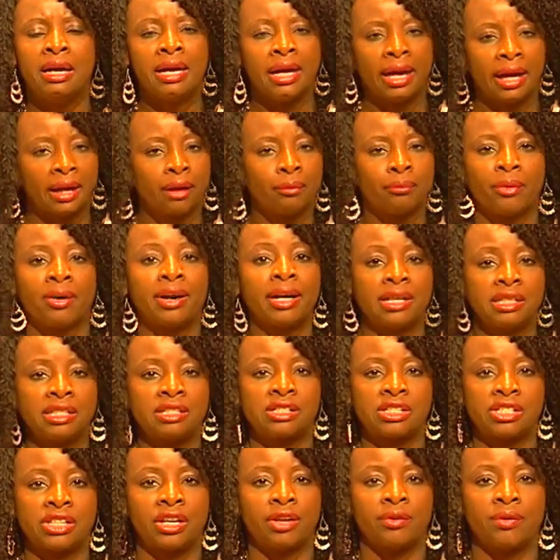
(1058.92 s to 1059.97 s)
And Brian
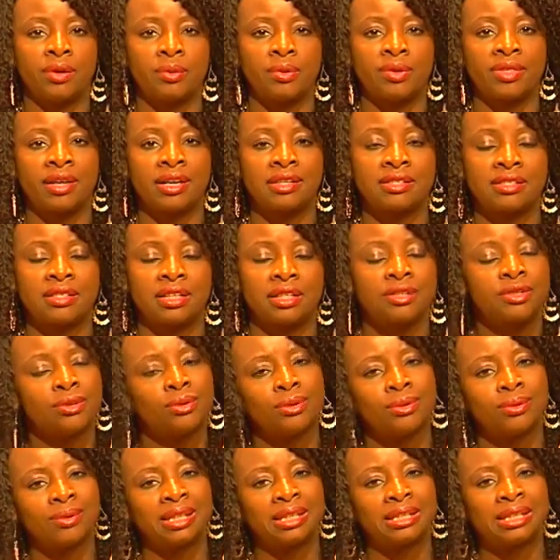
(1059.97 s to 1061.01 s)
is sharing with us that,
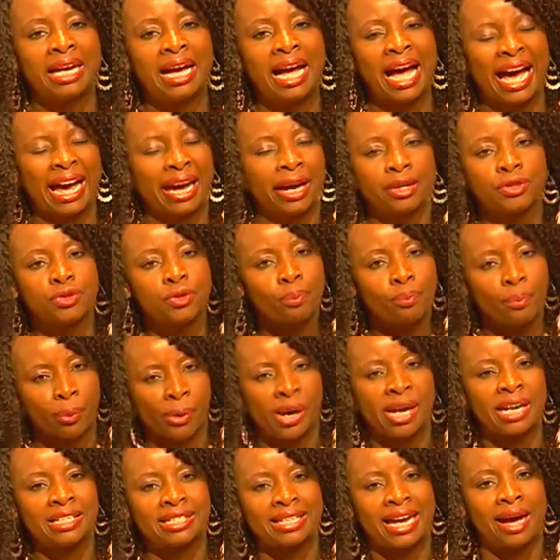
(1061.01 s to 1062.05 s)
I had to
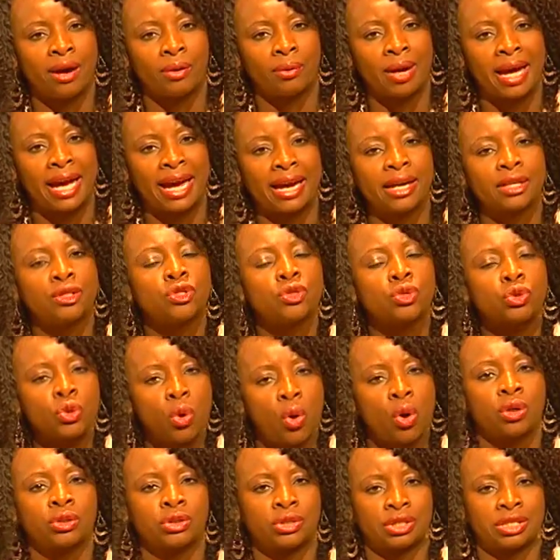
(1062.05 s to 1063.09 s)
break down. I had to
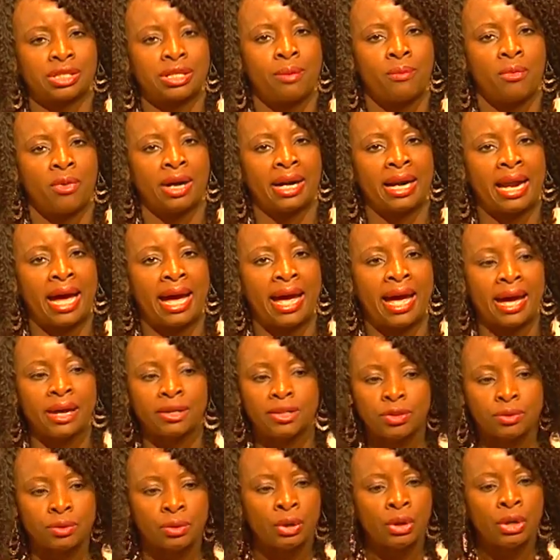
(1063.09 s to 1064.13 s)
talk to someone. I
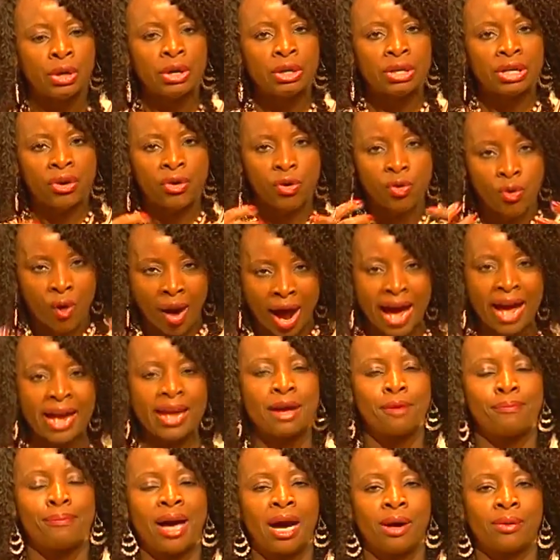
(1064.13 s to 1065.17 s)
had to cry
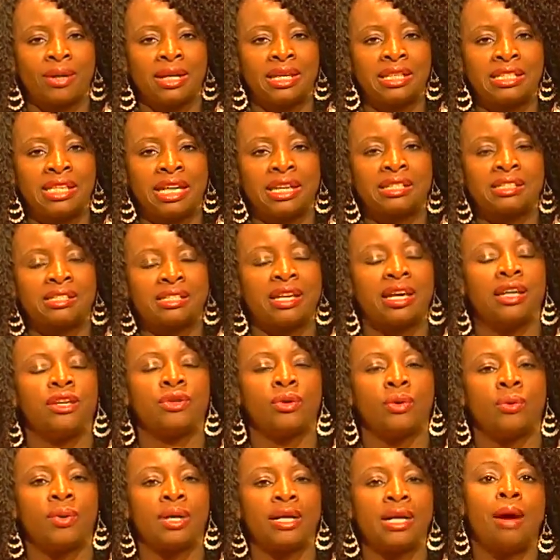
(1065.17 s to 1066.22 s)
about it and say,
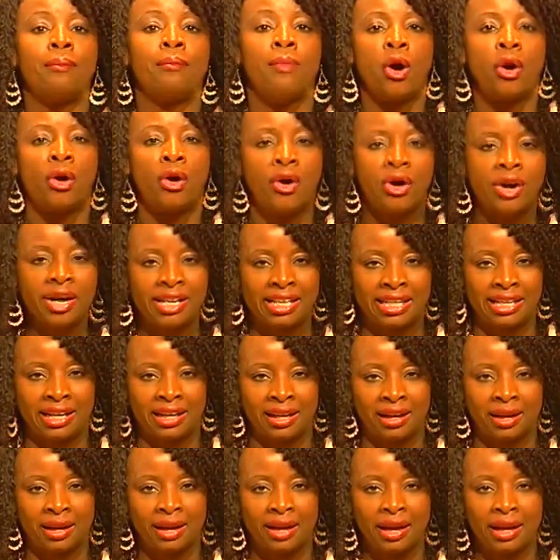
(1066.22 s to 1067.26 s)
I'm
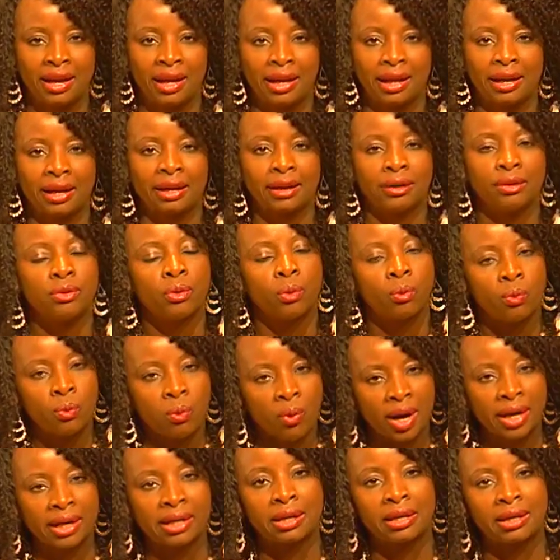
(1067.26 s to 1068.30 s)
hurting. And
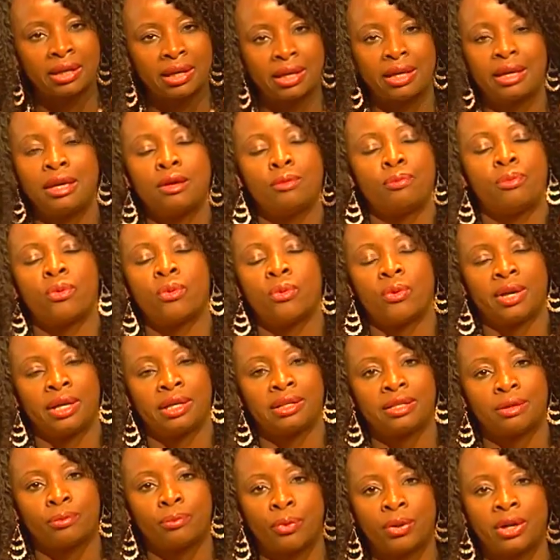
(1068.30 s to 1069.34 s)
what a key
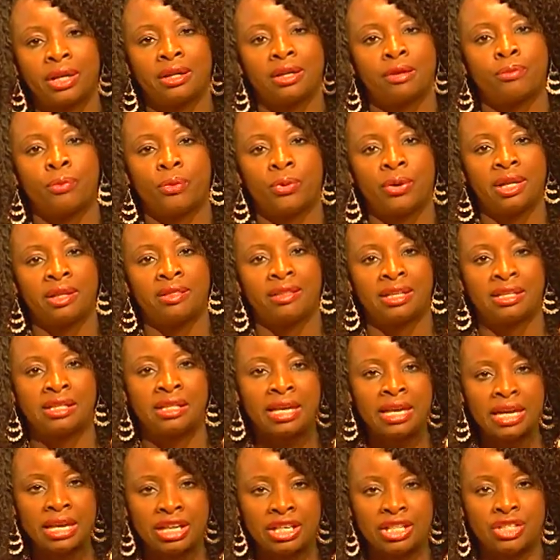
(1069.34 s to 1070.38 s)
point and poignant point that
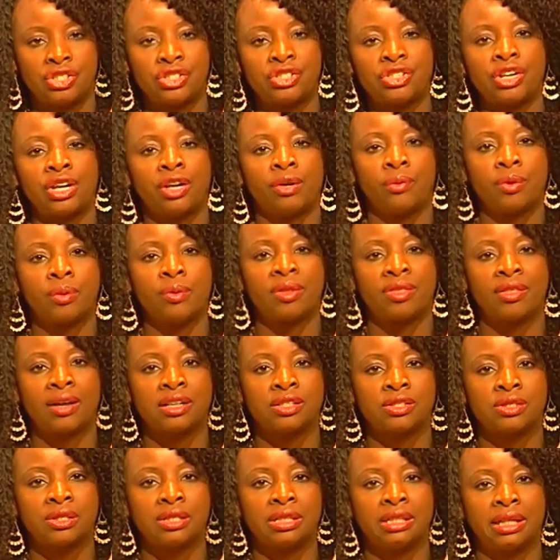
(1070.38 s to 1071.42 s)
he's sharing with
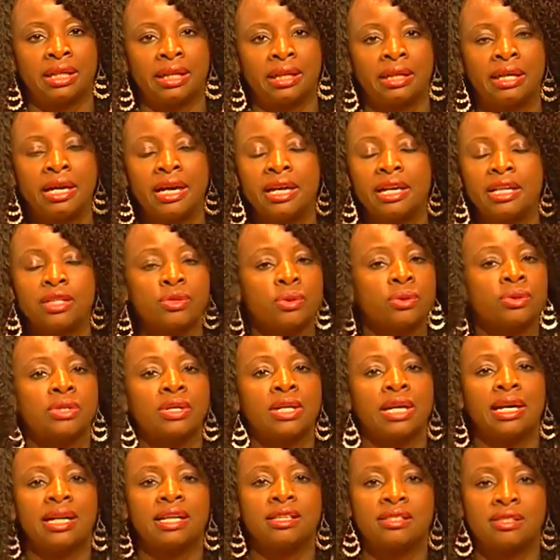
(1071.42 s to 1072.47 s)
us today. It's
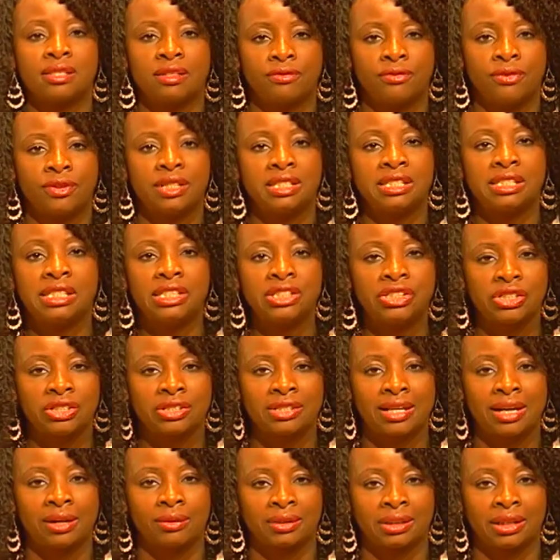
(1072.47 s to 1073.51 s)
also a lesson for the
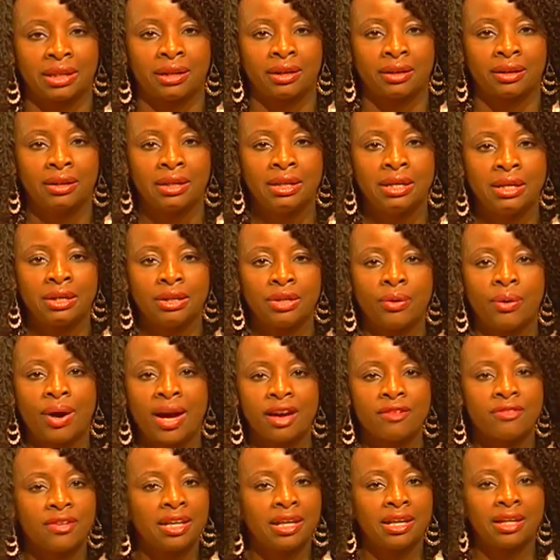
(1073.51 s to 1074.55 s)
teachers out there. You
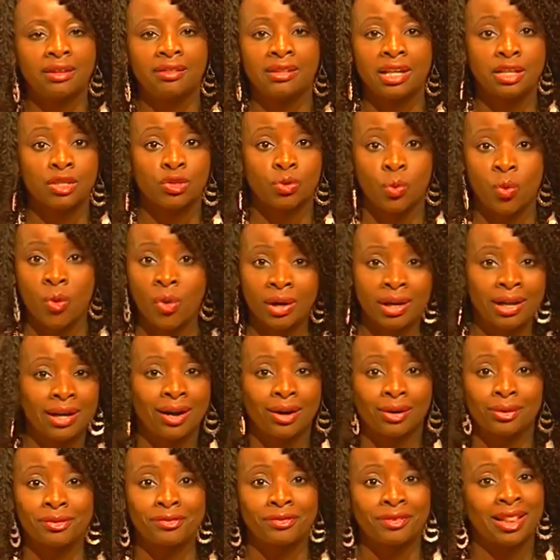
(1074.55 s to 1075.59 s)
have a kid that is walking
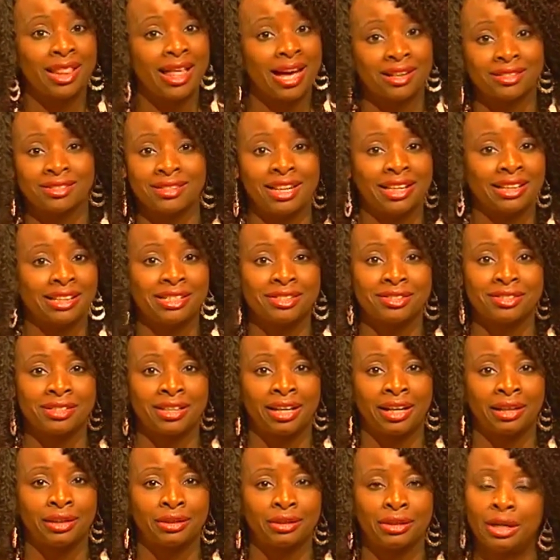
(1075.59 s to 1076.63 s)
out of class, like he
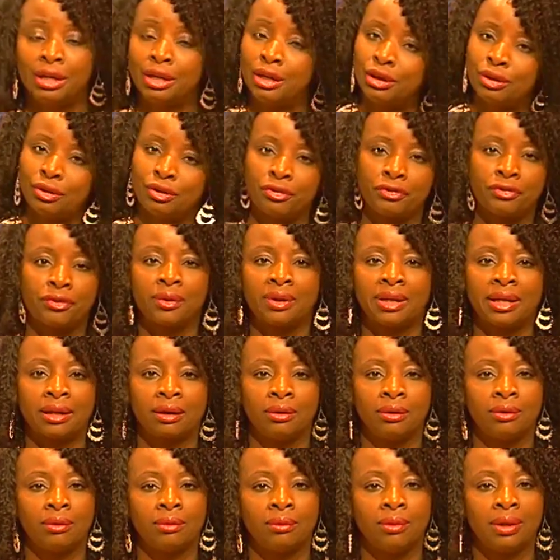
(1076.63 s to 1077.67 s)
said, you feel
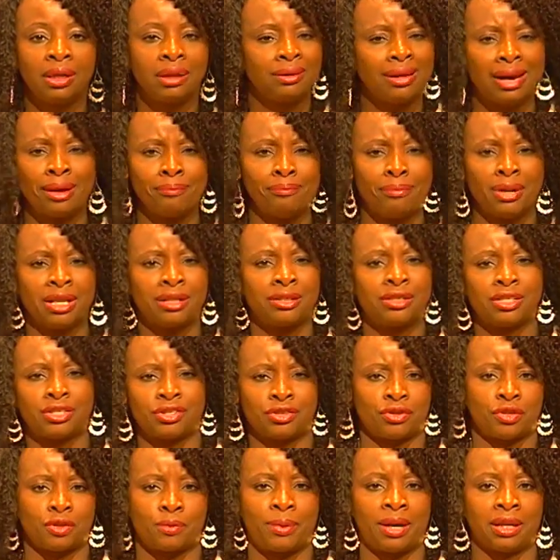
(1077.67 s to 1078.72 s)
like, I'm being
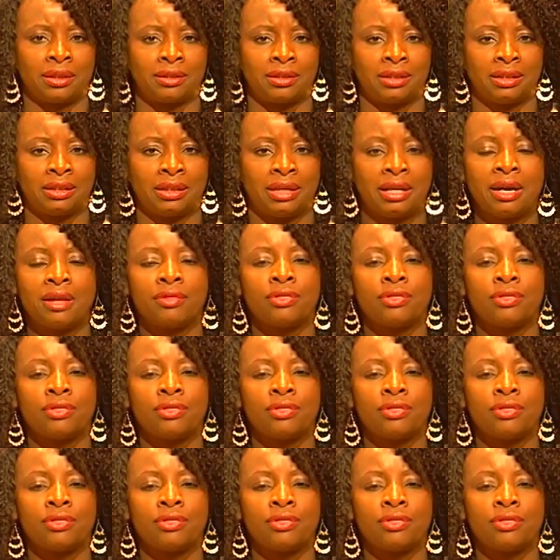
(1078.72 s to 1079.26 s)
disrespected.